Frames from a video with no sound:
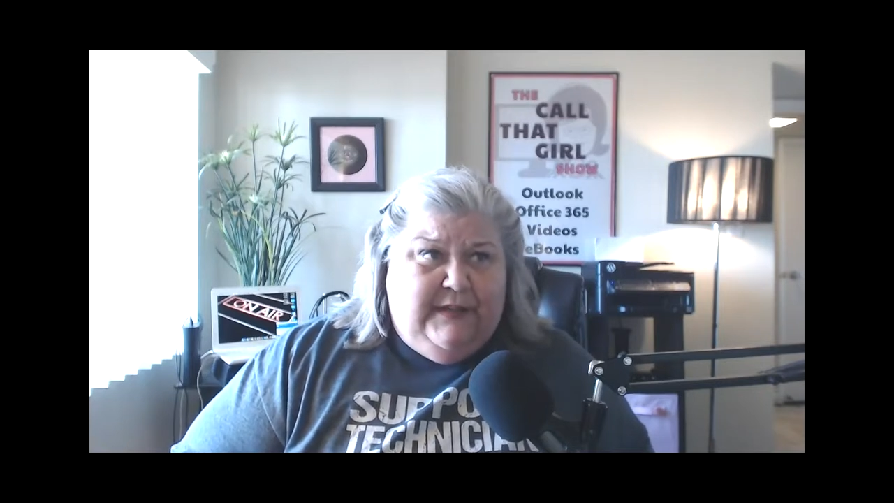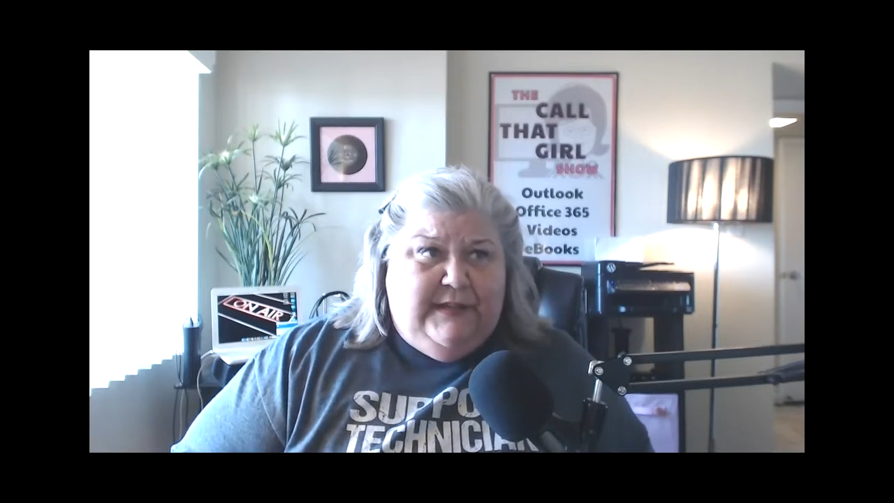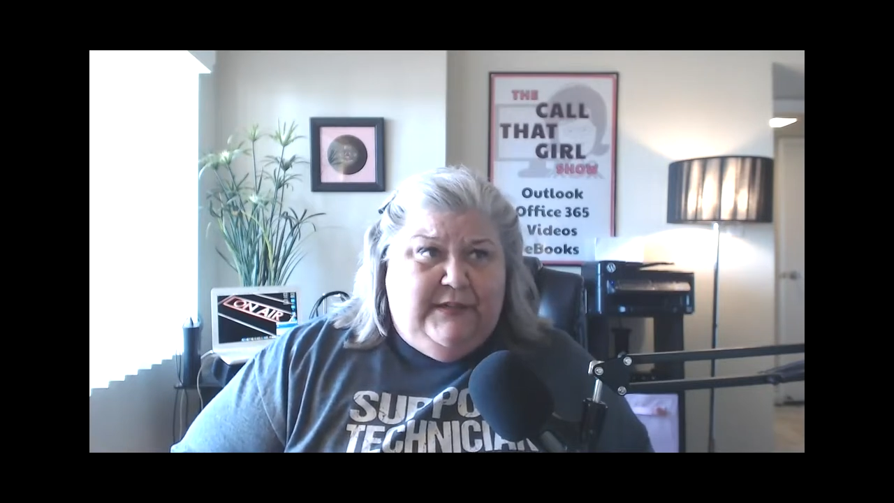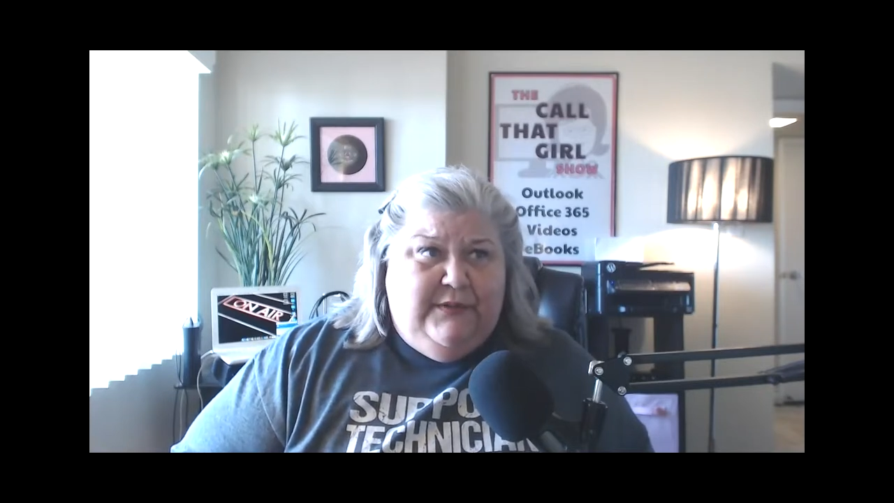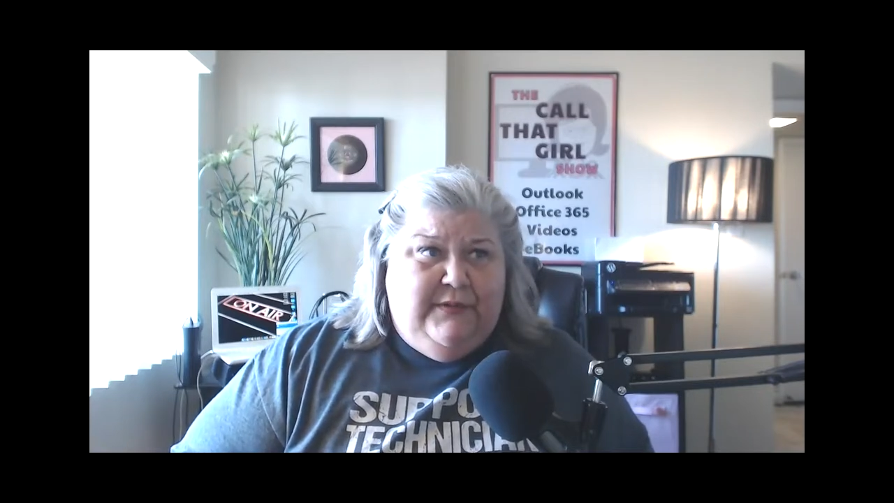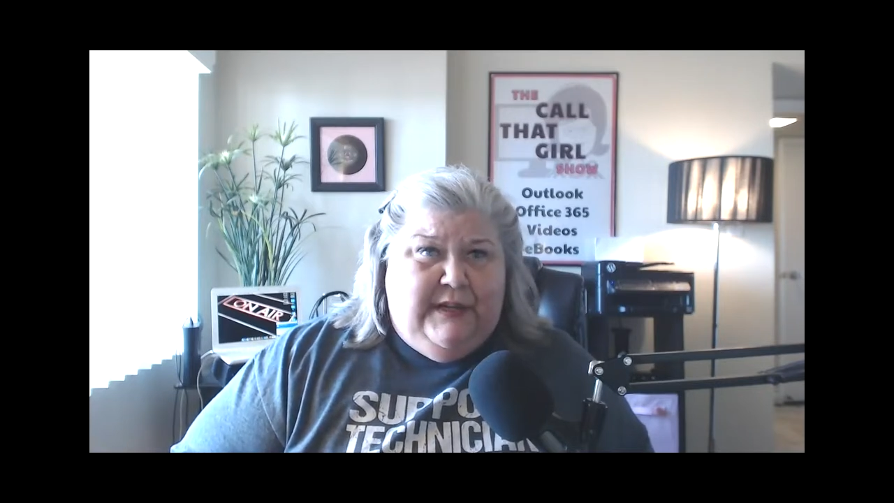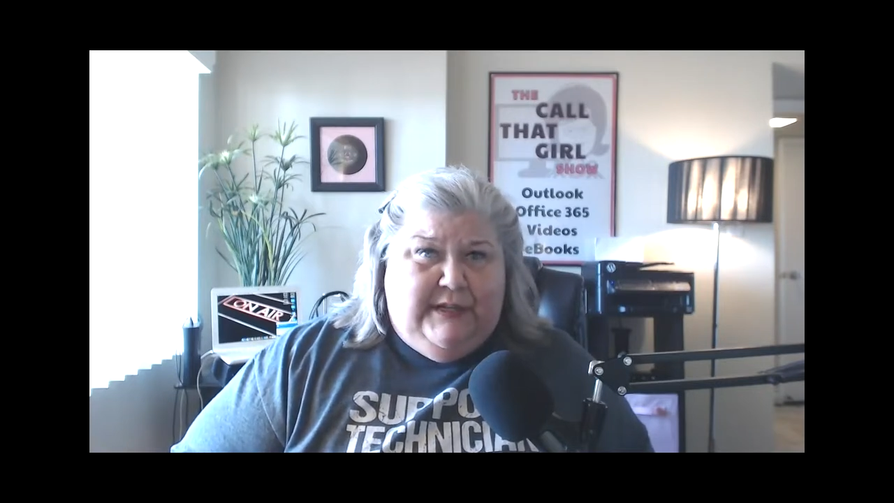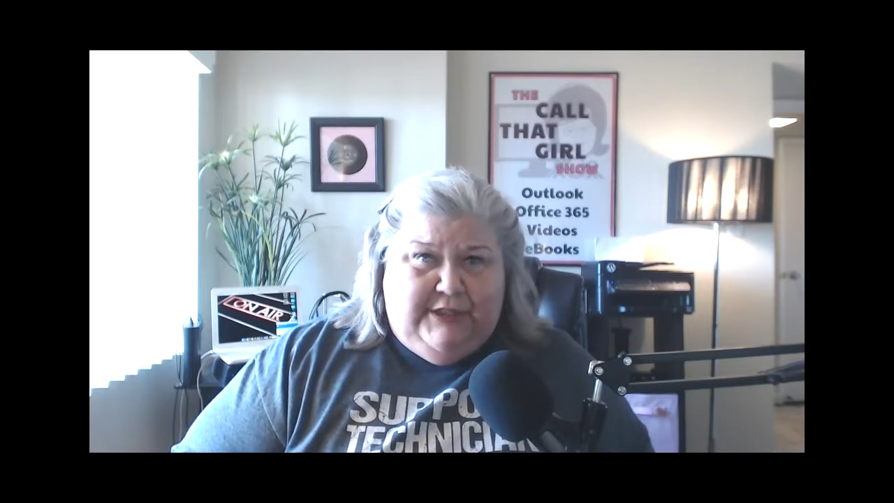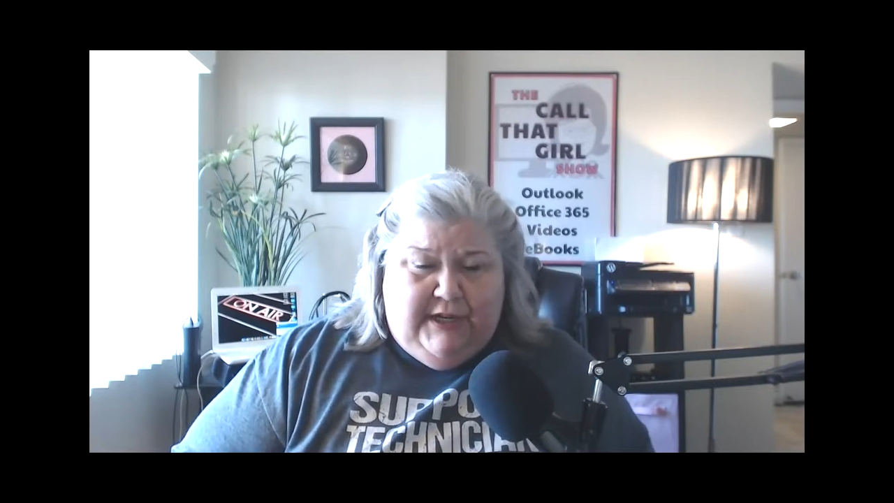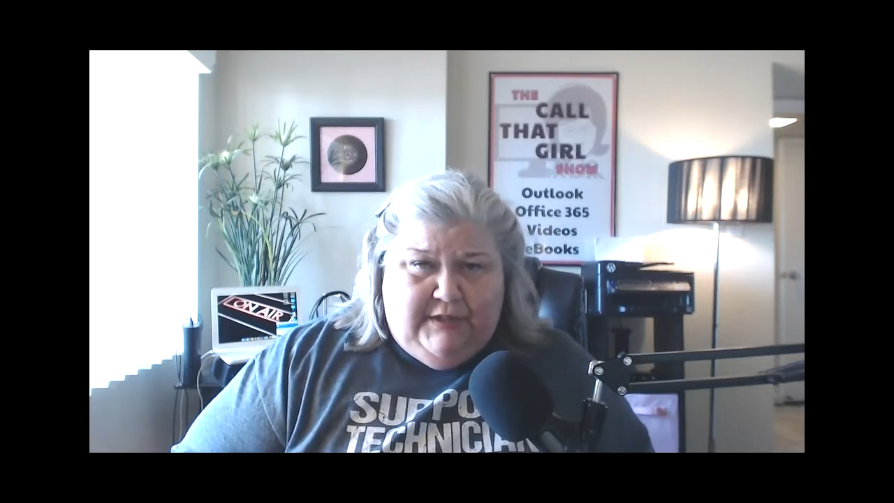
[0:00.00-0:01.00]
least do the
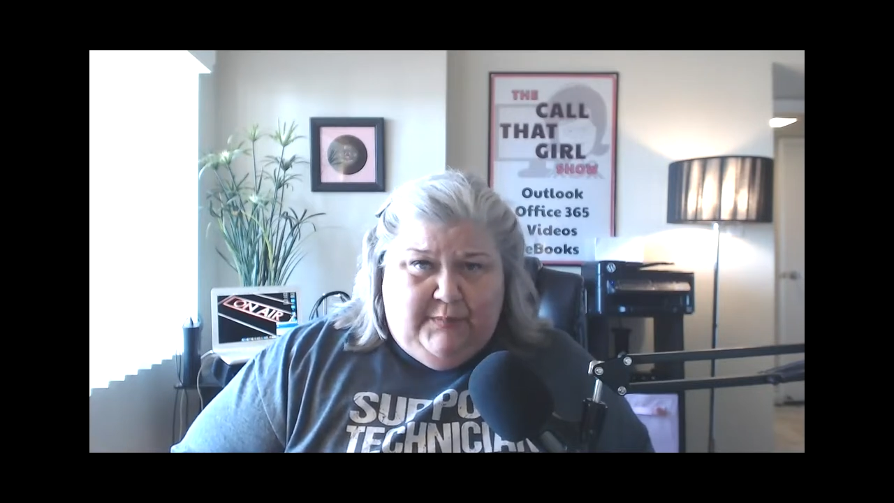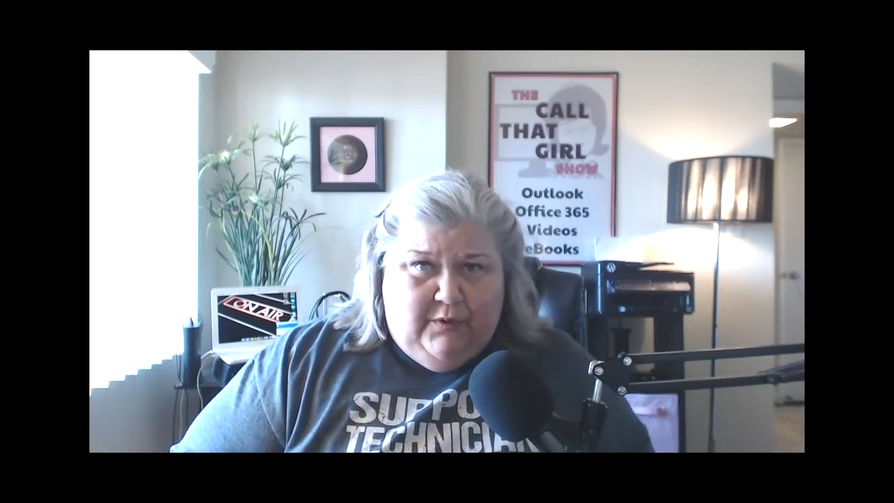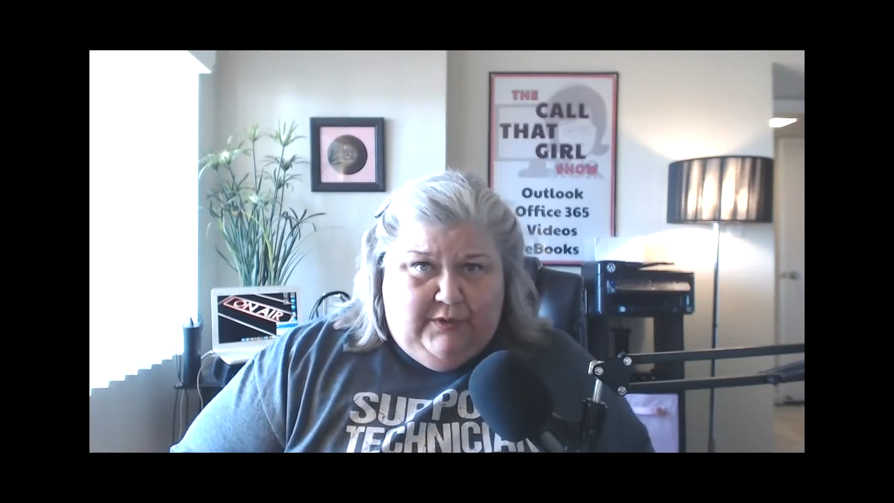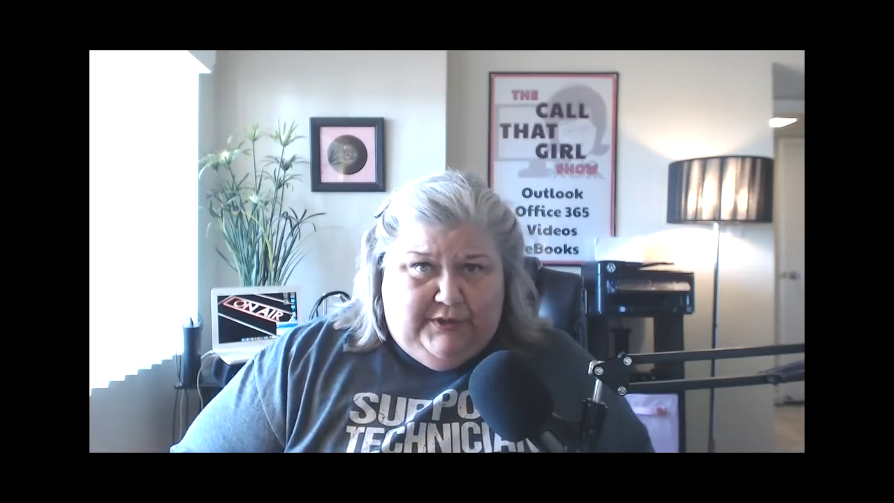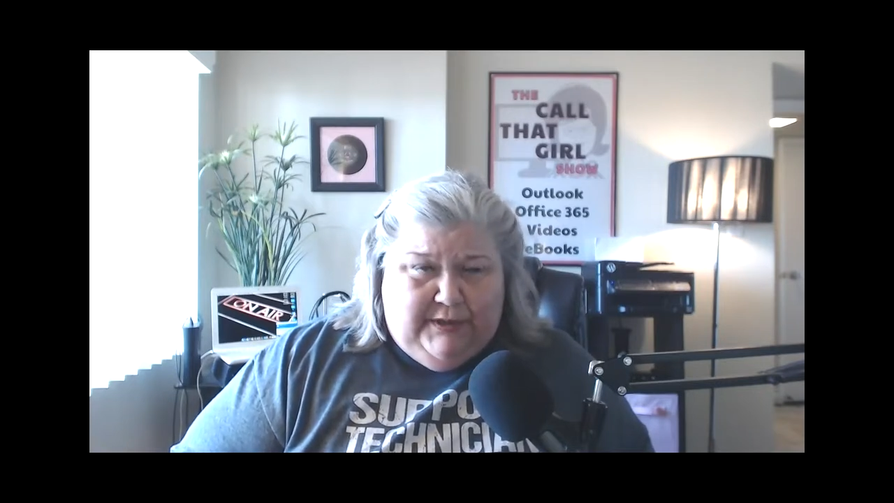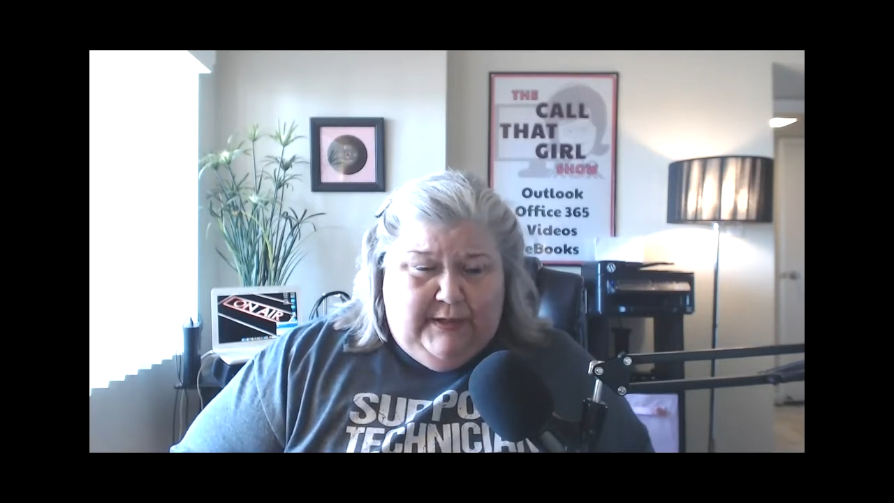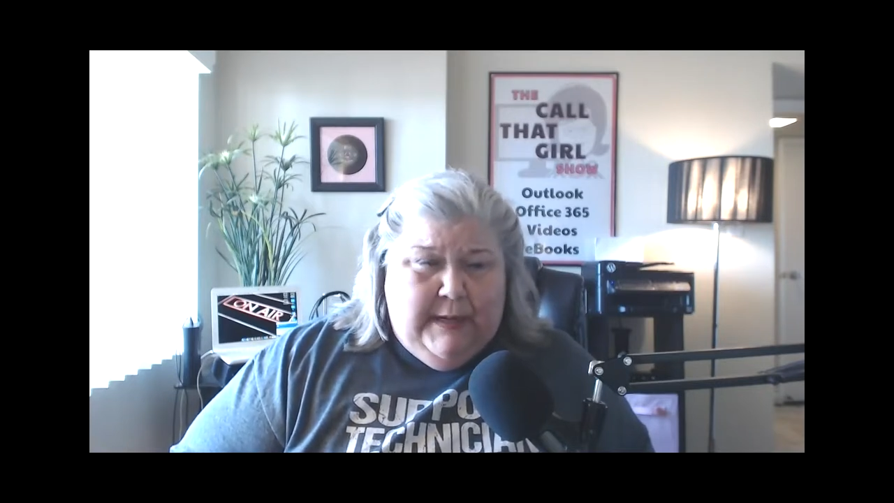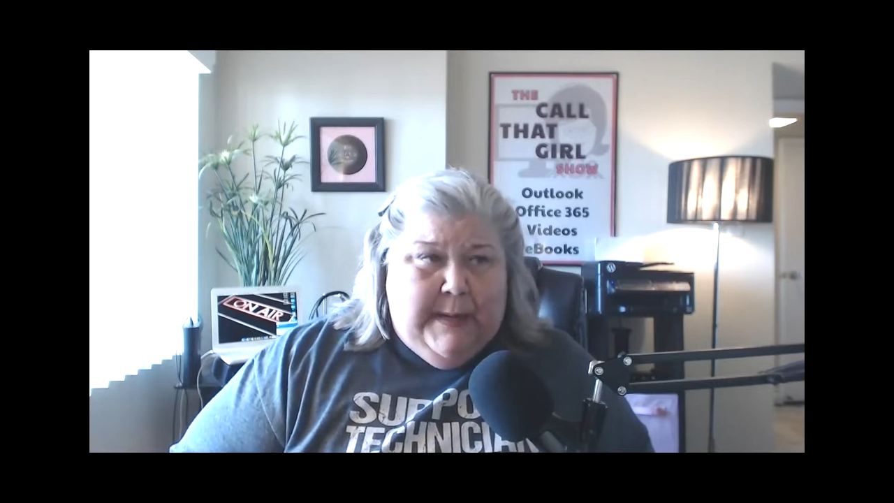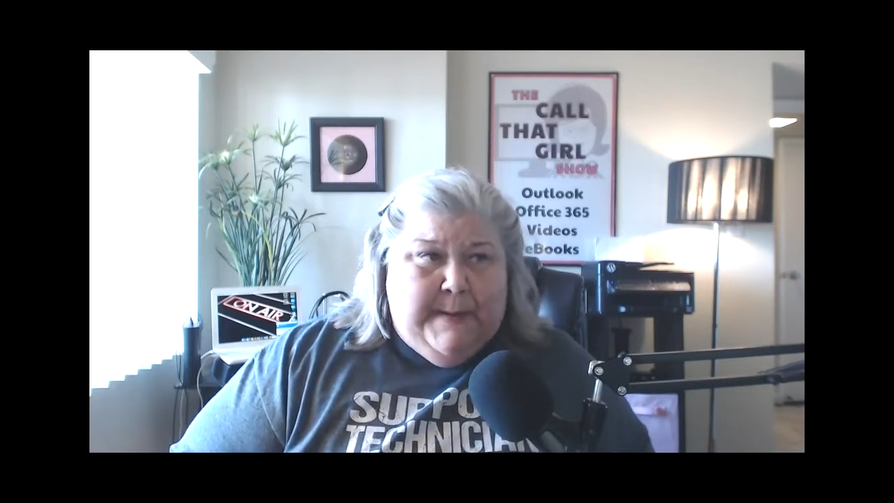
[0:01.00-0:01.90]
Exchange portion.